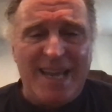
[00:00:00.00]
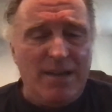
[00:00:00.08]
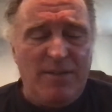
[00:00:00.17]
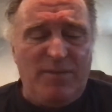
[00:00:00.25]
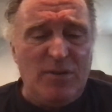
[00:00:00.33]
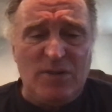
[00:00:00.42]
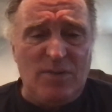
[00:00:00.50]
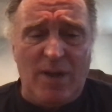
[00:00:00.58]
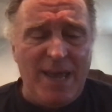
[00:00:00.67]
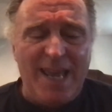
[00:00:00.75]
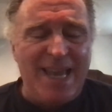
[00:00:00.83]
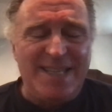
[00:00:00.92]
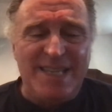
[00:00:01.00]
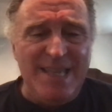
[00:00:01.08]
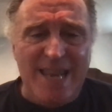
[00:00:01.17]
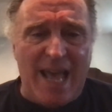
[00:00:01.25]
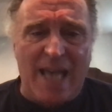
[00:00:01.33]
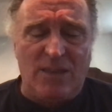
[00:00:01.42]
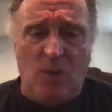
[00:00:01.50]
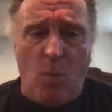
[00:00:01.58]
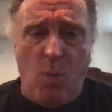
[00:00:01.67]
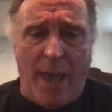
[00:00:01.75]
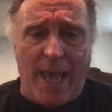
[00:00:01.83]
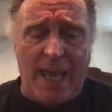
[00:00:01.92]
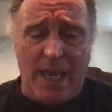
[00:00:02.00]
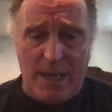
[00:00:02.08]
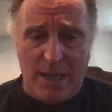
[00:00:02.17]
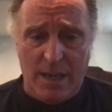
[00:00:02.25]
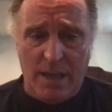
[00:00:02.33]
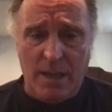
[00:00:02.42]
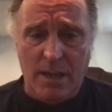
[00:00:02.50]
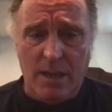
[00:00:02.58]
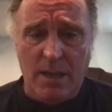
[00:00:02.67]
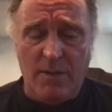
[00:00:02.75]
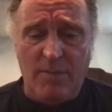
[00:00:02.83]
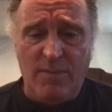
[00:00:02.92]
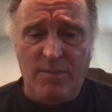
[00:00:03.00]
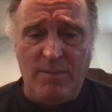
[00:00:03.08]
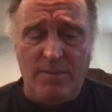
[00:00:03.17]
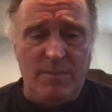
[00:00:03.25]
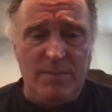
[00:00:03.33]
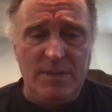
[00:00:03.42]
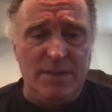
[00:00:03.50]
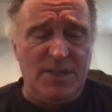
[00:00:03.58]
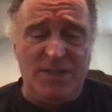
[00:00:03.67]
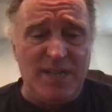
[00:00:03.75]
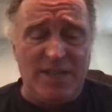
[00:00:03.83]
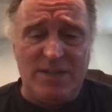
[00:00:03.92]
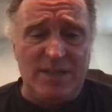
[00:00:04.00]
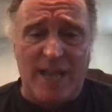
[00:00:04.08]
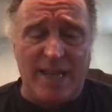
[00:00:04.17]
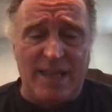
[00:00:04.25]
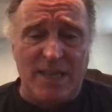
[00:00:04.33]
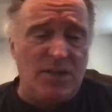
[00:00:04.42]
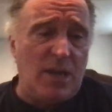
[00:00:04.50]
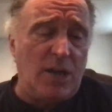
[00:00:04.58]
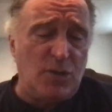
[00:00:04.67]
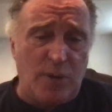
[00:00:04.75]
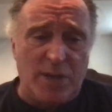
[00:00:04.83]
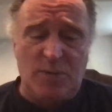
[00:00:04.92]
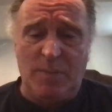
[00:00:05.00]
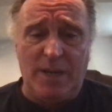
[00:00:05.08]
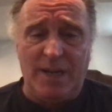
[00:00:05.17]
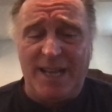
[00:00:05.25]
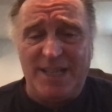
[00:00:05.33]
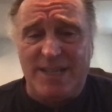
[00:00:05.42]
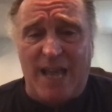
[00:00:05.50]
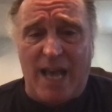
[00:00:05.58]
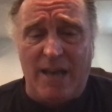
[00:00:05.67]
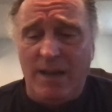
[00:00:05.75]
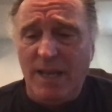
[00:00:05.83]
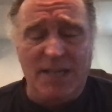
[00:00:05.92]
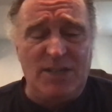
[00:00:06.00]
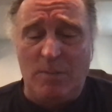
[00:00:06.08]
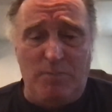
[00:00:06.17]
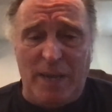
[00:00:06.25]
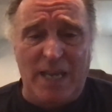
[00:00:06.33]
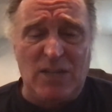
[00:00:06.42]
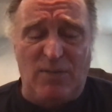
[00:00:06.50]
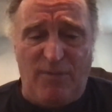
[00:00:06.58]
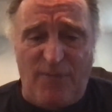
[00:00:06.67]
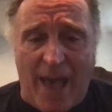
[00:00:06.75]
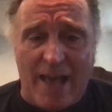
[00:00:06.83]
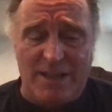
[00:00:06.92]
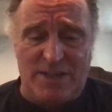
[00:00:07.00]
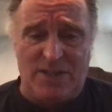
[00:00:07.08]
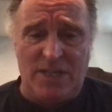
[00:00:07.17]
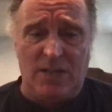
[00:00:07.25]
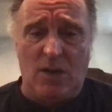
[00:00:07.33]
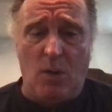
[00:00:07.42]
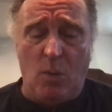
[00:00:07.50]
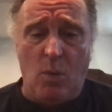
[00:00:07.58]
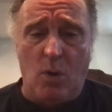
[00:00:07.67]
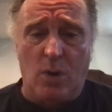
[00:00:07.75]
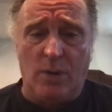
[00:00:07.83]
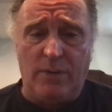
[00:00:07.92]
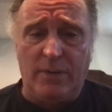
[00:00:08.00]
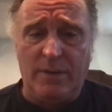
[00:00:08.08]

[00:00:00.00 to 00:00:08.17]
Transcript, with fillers: First of all, it's not the way diseases like this are transmitted. It's not. It's the biggest fallacy in the whole world.